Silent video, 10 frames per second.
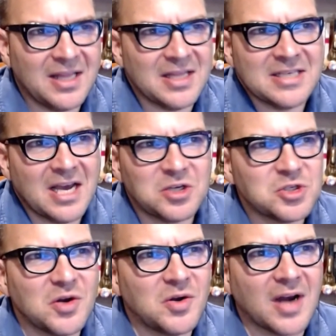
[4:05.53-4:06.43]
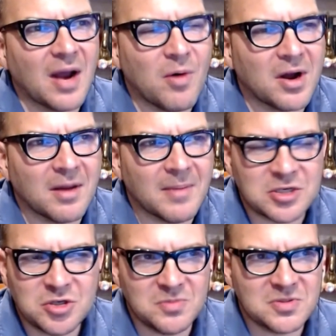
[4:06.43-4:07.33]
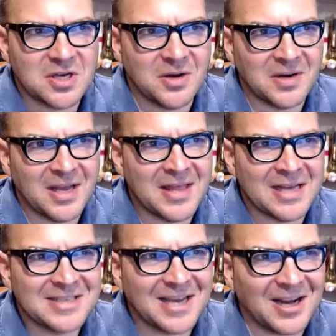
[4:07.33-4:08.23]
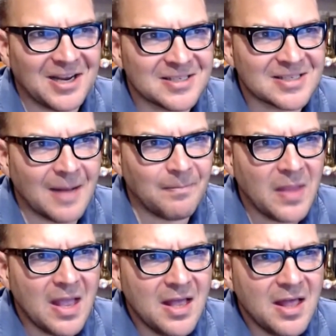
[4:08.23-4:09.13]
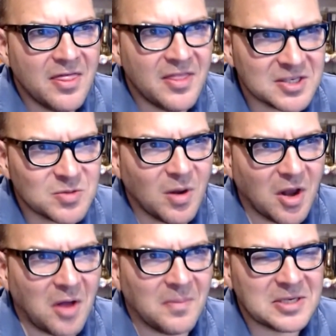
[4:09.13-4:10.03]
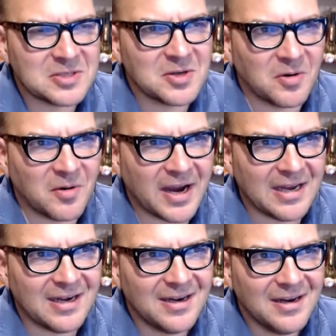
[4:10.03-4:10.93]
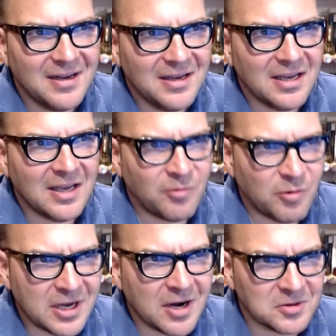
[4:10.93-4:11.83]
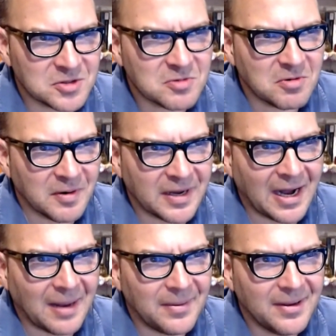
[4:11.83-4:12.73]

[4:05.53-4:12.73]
The title's so good I want it on my tombstone, and that title is "This Will All Be So Great If We Don't Screw It Up."